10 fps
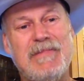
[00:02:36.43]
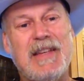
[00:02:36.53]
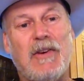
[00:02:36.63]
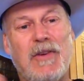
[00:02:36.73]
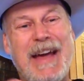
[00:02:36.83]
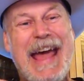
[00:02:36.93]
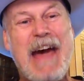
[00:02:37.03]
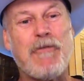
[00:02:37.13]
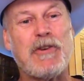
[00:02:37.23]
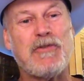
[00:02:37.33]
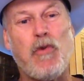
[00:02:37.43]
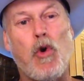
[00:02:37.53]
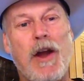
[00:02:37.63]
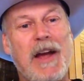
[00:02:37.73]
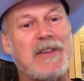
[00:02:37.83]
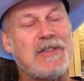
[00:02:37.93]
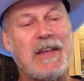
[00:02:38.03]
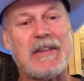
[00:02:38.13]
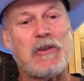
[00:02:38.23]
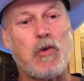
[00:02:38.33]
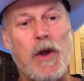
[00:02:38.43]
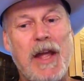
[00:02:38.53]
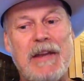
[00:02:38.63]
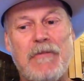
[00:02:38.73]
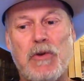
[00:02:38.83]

you know, average 4X, nothing great.